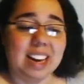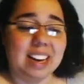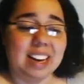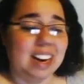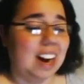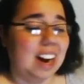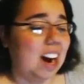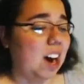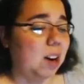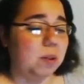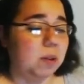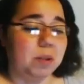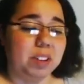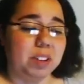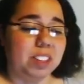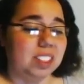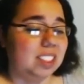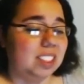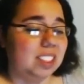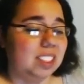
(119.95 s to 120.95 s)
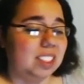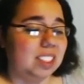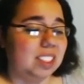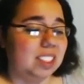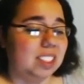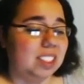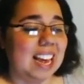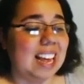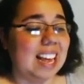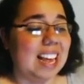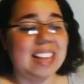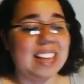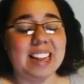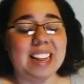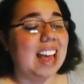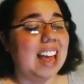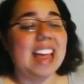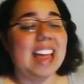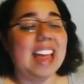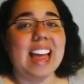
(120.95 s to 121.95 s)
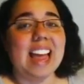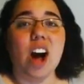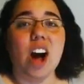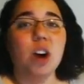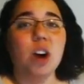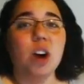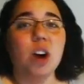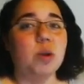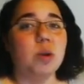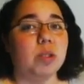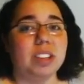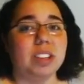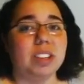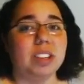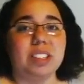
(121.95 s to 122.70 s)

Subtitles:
Hogwarts, Hogwarts